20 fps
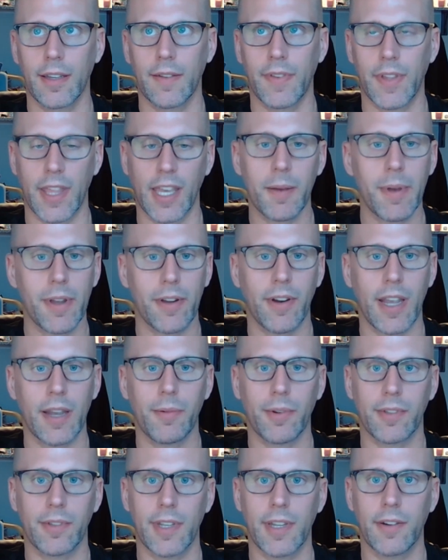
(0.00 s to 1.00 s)
If you think about your
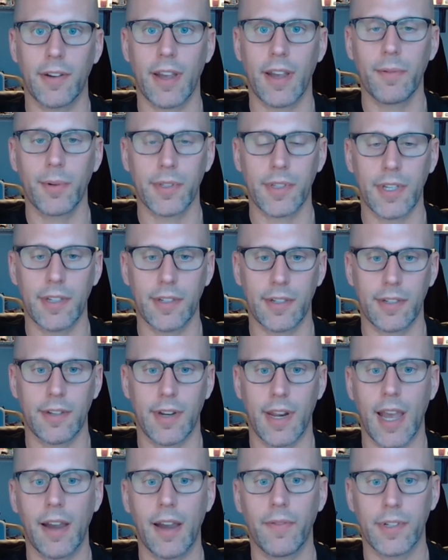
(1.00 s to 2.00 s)
A1C is just
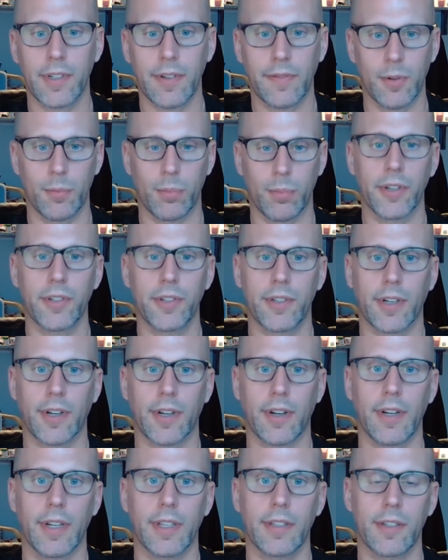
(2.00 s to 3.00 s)
an average of your blood
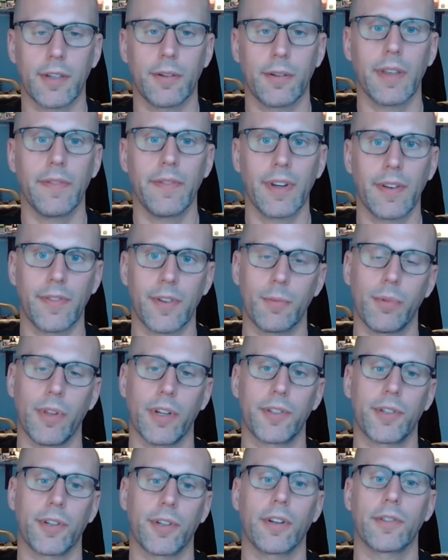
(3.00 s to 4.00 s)
sugar. And so even if your
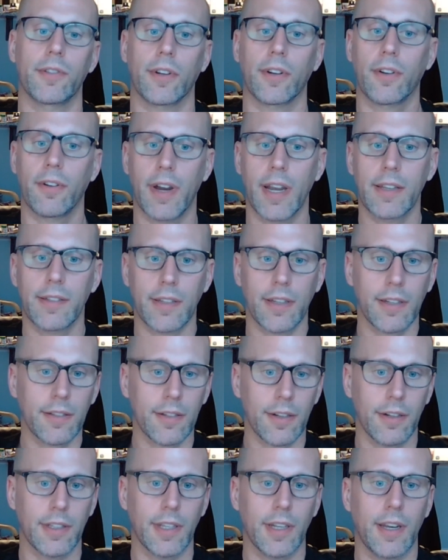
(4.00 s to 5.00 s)
blood sugars are crazy
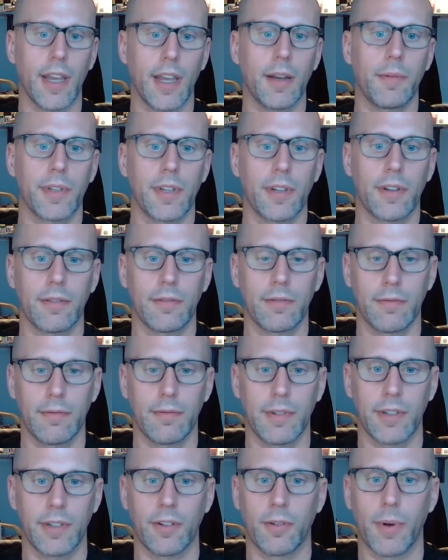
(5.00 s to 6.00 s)
during the day when
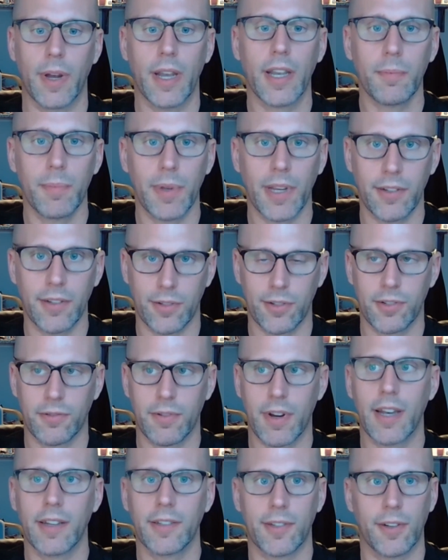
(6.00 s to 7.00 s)
you're awake because you're
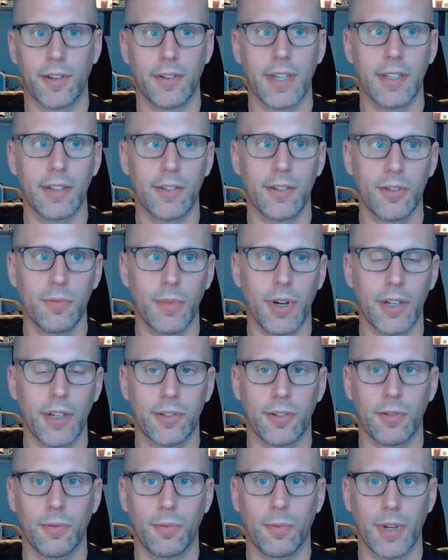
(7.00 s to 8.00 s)
stressed or you're eating too
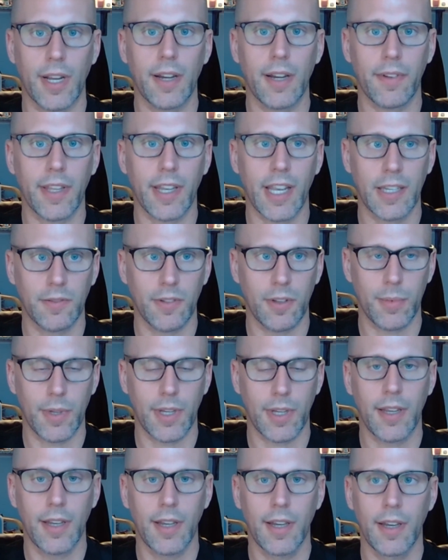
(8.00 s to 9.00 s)
much or whatever the case may
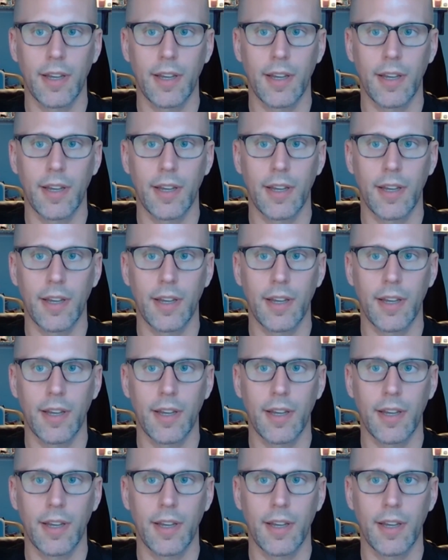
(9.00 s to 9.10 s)
be,